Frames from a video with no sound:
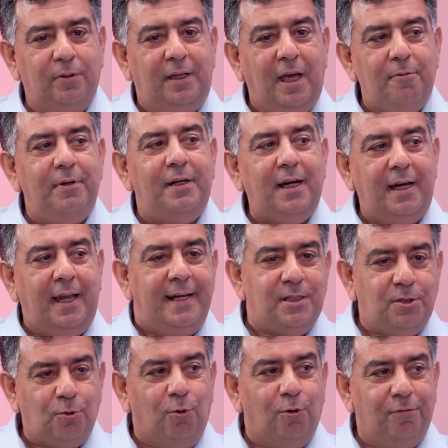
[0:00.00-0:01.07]
gave it an
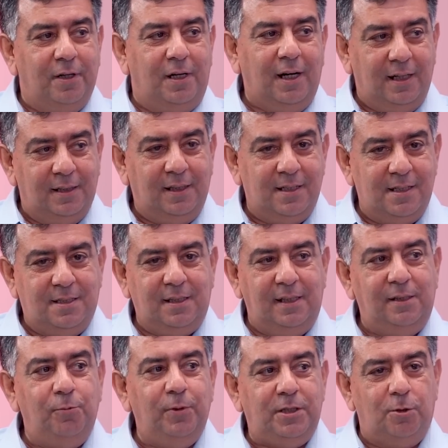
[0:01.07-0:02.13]
edge over others
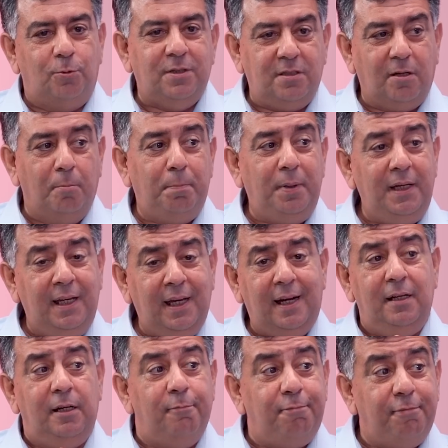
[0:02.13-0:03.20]
in which it was competing
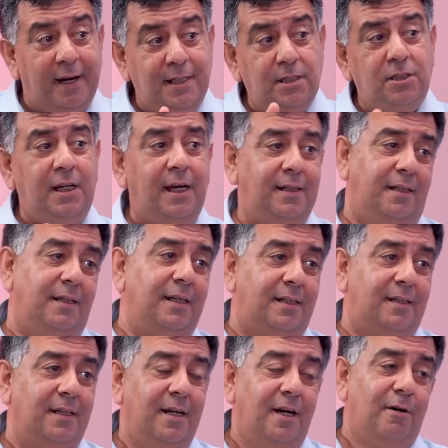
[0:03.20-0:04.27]
and differentiated
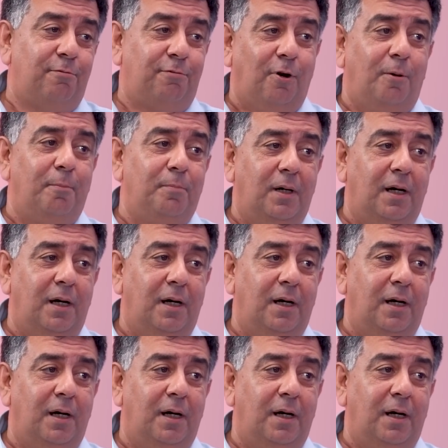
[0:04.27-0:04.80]
it from,